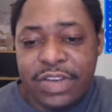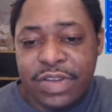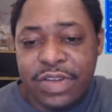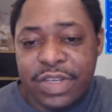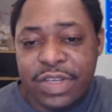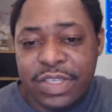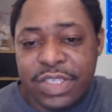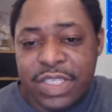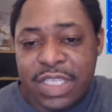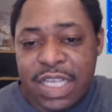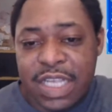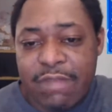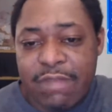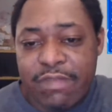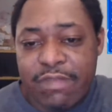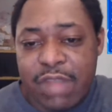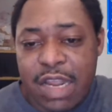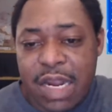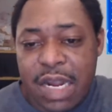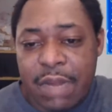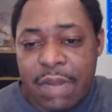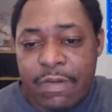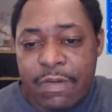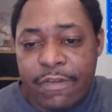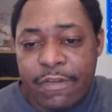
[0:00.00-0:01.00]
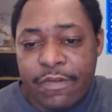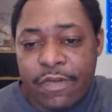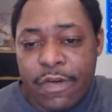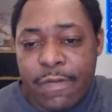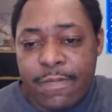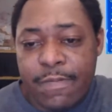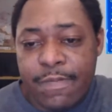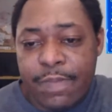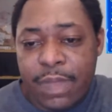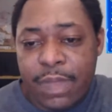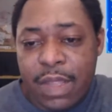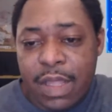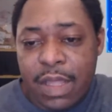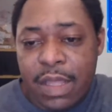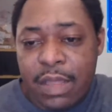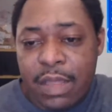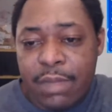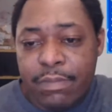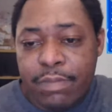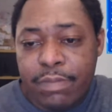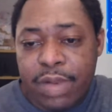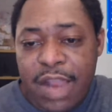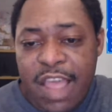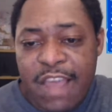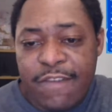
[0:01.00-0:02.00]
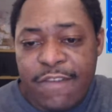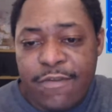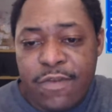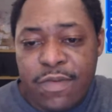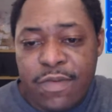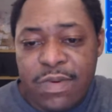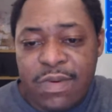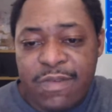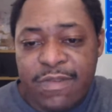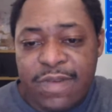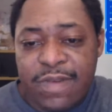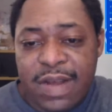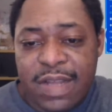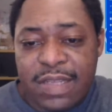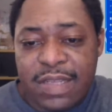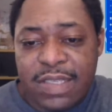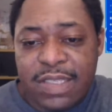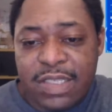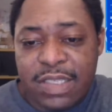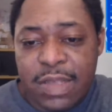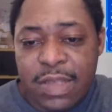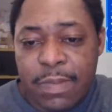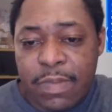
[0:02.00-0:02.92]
You can see if they're coming from platform devices.